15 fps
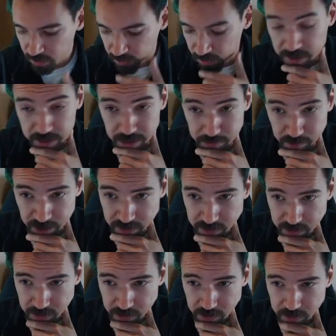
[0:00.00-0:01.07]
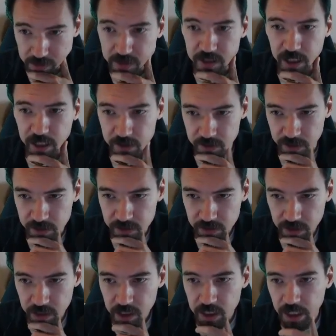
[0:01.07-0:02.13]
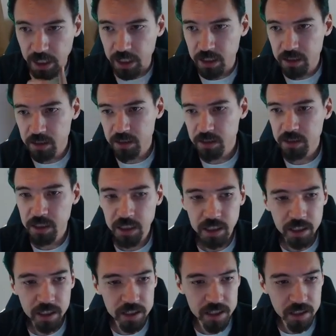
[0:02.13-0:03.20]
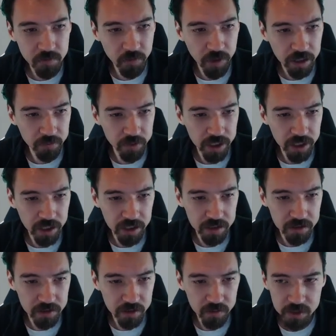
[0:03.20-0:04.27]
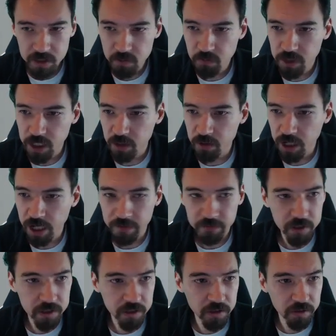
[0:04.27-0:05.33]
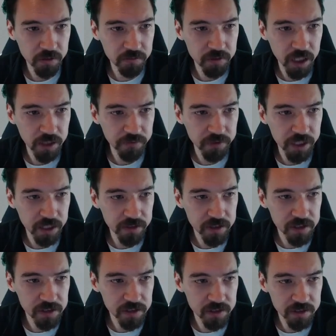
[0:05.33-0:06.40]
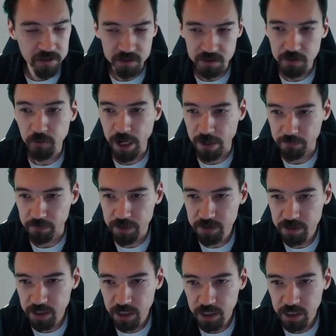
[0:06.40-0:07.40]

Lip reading: limit does not exist. And the easy way we can do this without having to go through a lot of analysis is just to graph it.